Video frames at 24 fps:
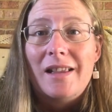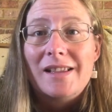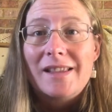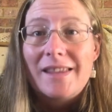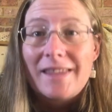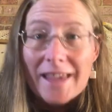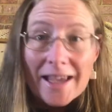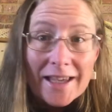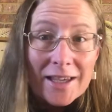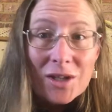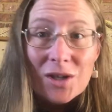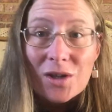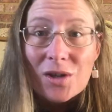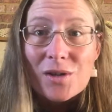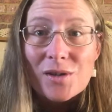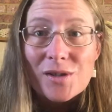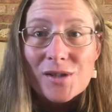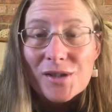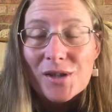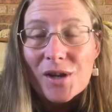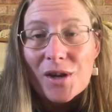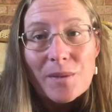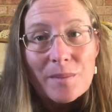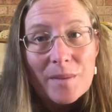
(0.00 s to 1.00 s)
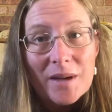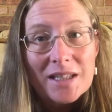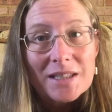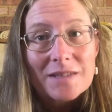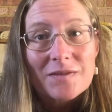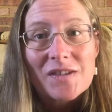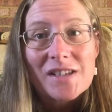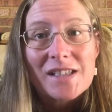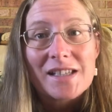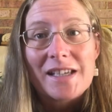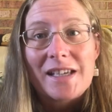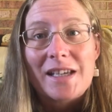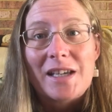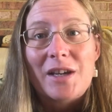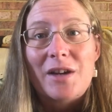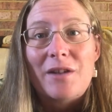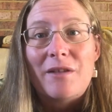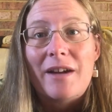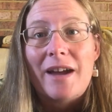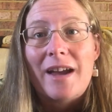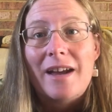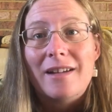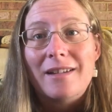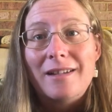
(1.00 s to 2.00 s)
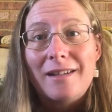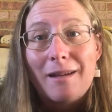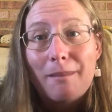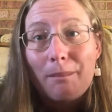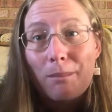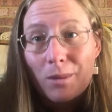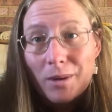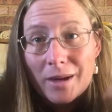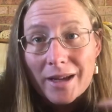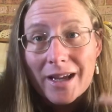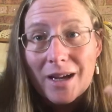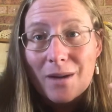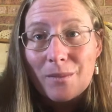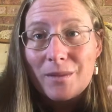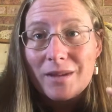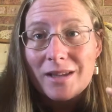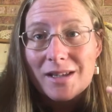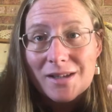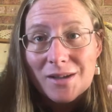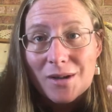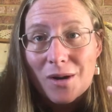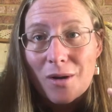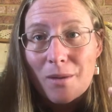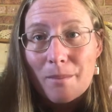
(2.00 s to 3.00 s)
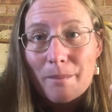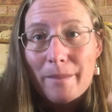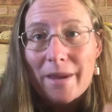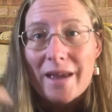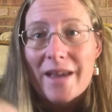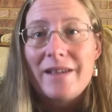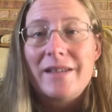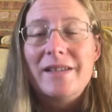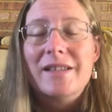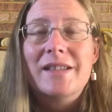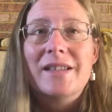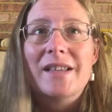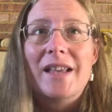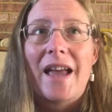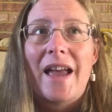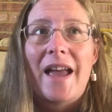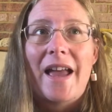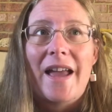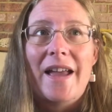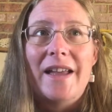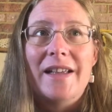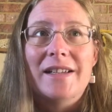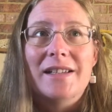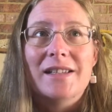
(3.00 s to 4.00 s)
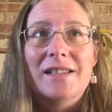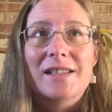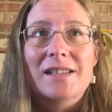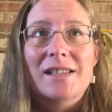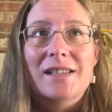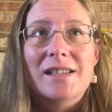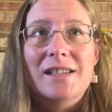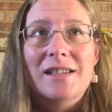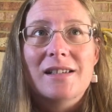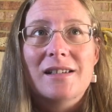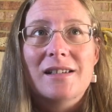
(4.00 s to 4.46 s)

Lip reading: Thank you so much for sticking around, putting up with this hot mess, and